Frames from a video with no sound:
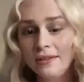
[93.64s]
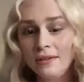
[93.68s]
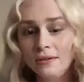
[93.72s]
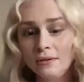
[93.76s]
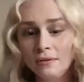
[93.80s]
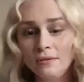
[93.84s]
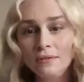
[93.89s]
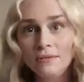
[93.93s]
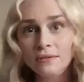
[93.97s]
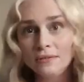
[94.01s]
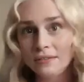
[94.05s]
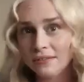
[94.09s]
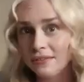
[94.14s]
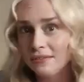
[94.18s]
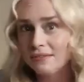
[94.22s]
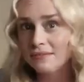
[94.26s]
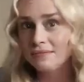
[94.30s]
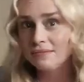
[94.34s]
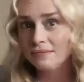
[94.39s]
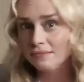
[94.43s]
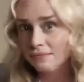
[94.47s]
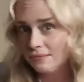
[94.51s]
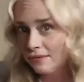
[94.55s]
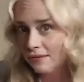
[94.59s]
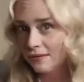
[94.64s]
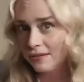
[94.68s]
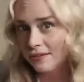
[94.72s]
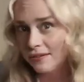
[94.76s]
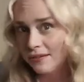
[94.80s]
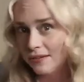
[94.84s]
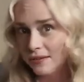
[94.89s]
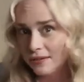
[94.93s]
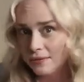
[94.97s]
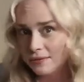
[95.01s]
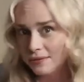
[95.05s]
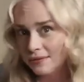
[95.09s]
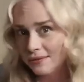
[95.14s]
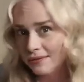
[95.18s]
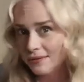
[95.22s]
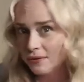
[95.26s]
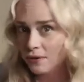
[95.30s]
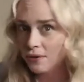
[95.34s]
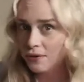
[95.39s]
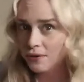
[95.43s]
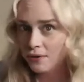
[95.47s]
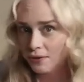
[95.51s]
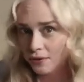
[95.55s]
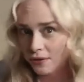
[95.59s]
And I also had to really get
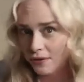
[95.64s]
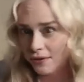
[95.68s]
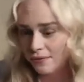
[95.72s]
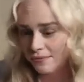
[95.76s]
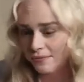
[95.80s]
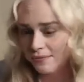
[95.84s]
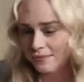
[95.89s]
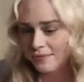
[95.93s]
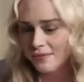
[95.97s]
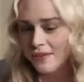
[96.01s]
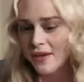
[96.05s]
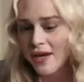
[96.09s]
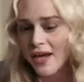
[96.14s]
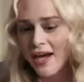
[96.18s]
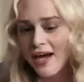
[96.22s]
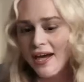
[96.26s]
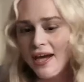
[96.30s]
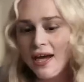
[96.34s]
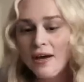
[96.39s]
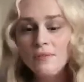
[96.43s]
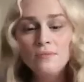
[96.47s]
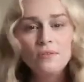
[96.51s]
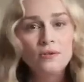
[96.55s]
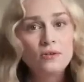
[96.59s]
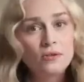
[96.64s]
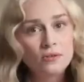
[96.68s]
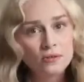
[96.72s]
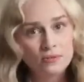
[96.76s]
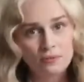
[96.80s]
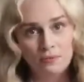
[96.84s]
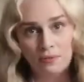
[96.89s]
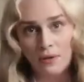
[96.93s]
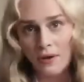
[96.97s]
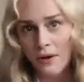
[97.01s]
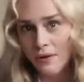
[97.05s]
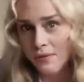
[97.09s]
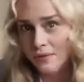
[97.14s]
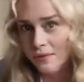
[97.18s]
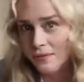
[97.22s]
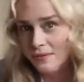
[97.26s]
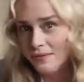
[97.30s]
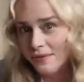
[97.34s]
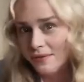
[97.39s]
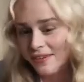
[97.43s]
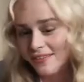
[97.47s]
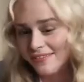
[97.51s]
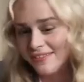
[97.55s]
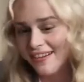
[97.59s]
down the gym, um, which was
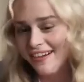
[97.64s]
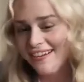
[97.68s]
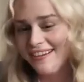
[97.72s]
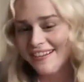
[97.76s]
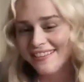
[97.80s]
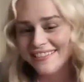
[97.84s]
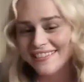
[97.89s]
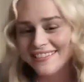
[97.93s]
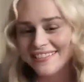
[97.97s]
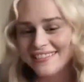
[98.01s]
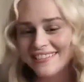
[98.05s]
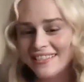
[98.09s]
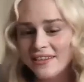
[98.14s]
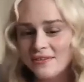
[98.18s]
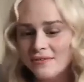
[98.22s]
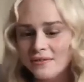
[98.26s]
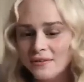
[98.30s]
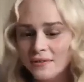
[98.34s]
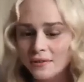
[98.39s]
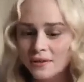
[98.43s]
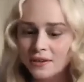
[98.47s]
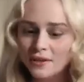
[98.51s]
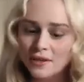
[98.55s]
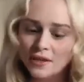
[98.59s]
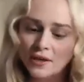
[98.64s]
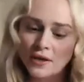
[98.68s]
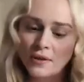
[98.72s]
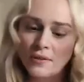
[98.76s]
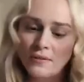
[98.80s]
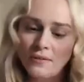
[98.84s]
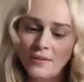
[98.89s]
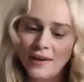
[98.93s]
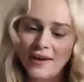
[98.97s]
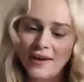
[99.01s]
probably the hardest thing of all to do.